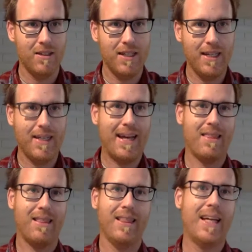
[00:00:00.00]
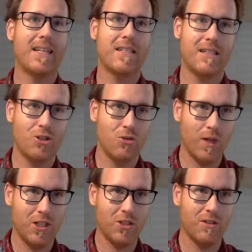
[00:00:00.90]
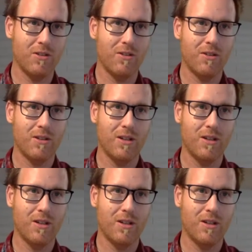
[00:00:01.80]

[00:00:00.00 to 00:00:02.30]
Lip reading: in athletic situations.